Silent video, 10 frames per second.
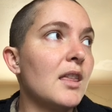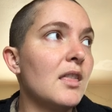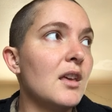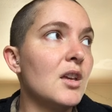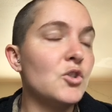
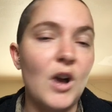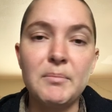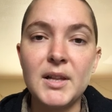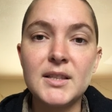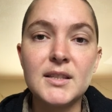the
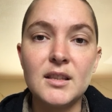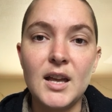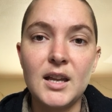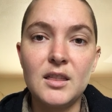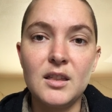droplets and
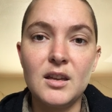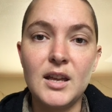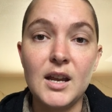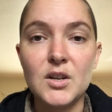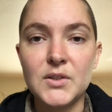like the
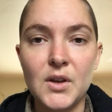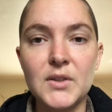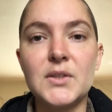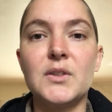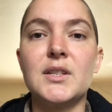aerosols,
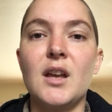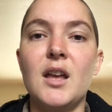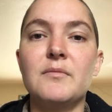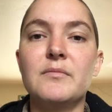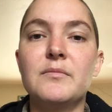so it's not
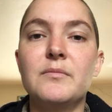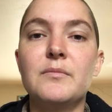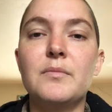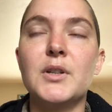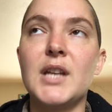
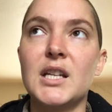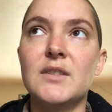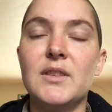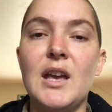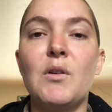protective
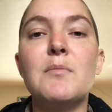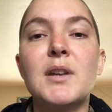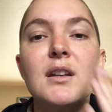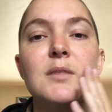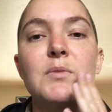in that way, but
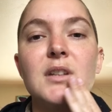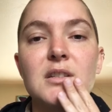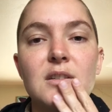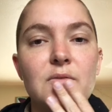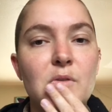it is
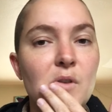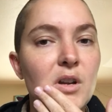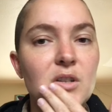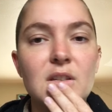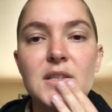protective for
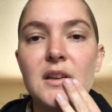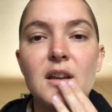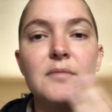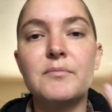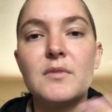just
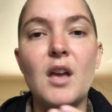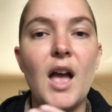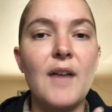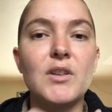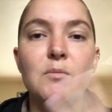like not
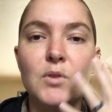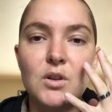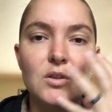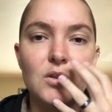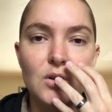having to put
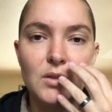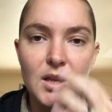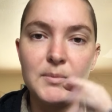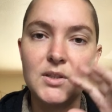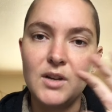your
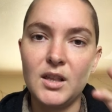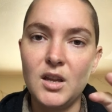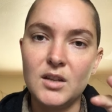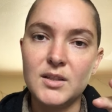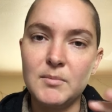lips directly
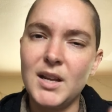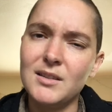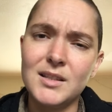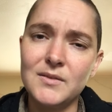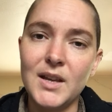on somebody
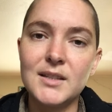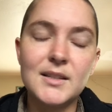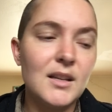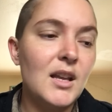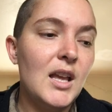else's face.
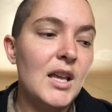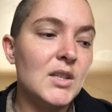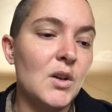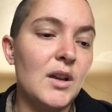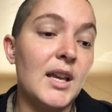
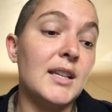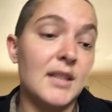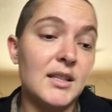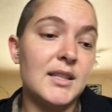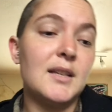So in case
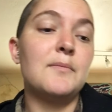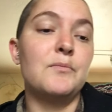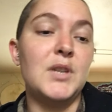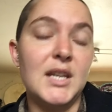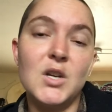that's
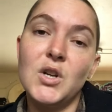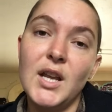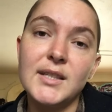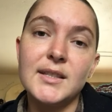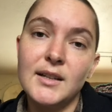needed or
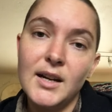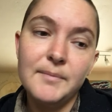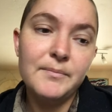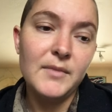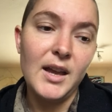necessary,
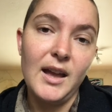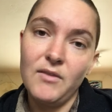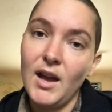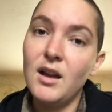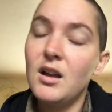I have
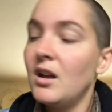that.